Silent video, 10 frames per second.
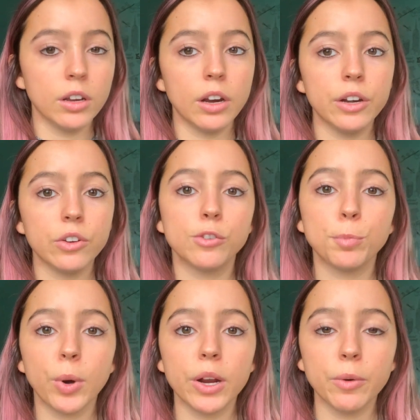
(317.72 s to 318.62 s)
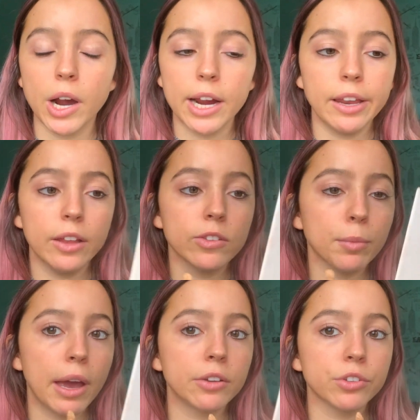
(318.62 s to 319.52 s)
and just put it where I need
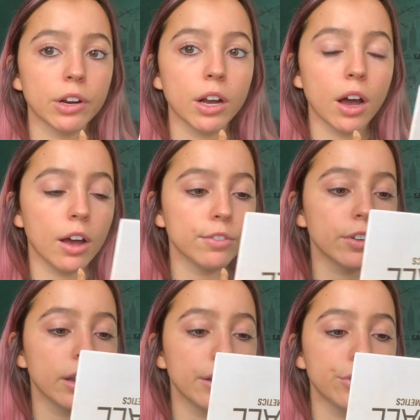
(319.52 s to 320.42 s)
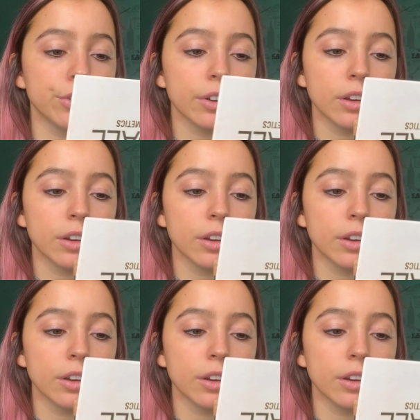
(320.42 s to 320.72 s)
some extra coverage.